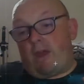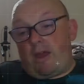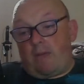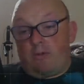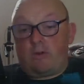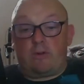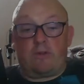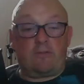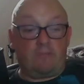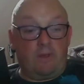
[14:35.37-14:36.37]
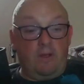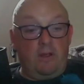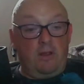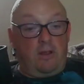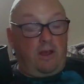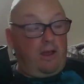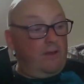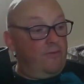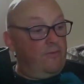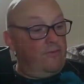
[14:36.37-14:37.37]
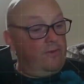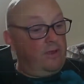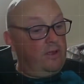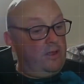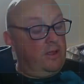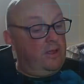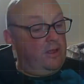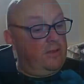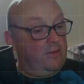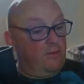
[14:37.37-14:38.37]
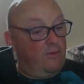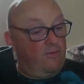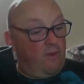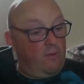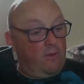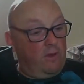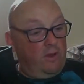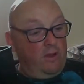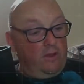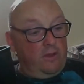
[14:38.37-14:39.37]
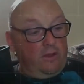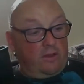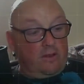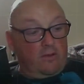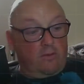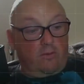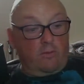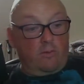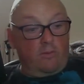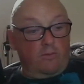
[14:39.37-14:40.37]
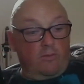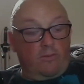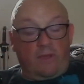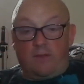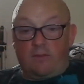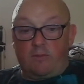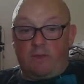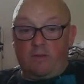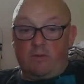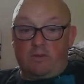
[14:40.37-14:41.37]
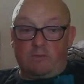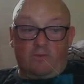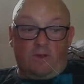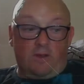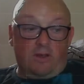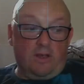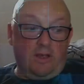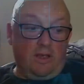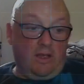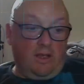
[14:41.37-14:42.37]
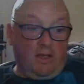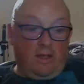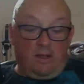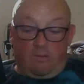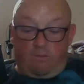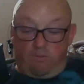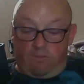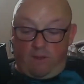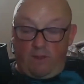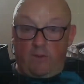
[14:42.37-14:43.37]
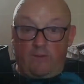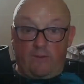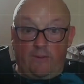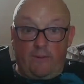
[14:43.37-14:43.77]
I'm good. Life is still throwing these little things at me, which I'm trying to get used to.